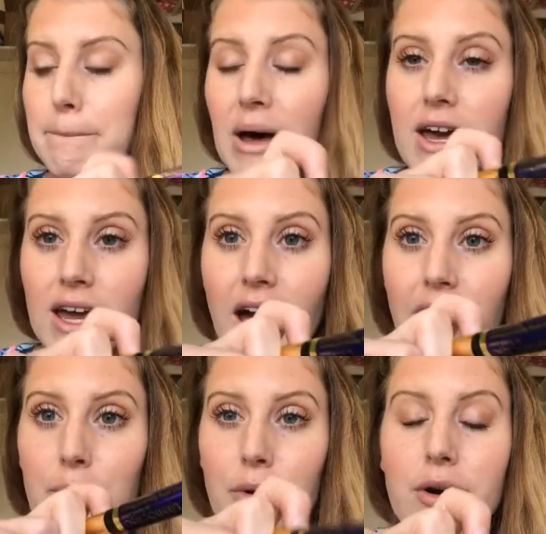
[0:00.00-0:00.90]
But
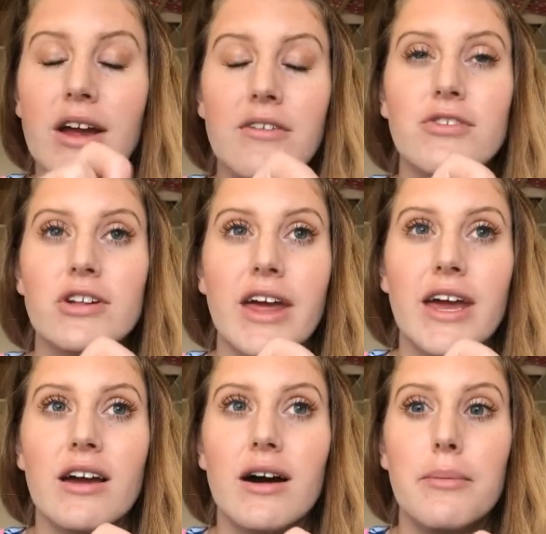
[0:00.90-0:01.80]
I wore it for
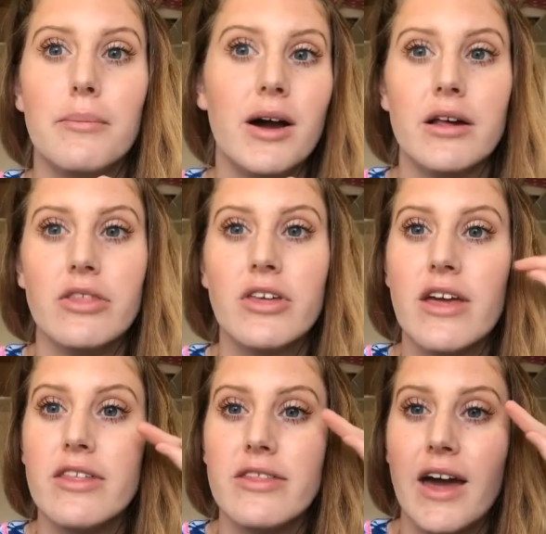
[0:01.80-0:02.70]
like a month,
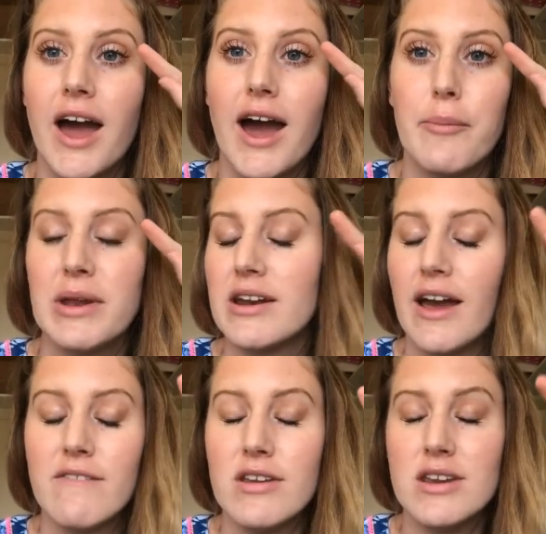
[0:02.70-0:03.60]
and then that happened, and
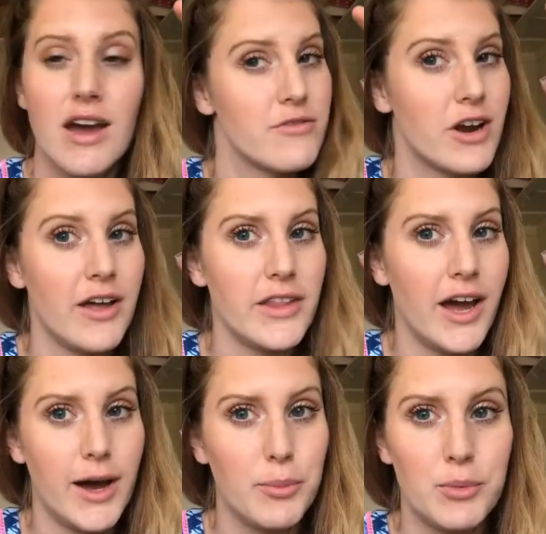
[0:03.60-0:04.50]
I've never had
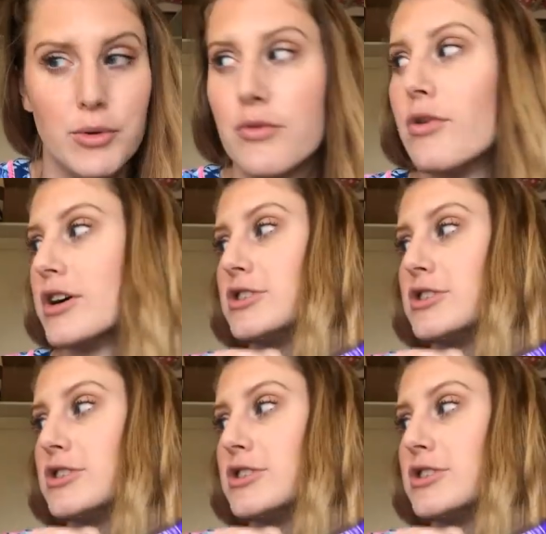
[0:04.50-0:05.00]
that happen before,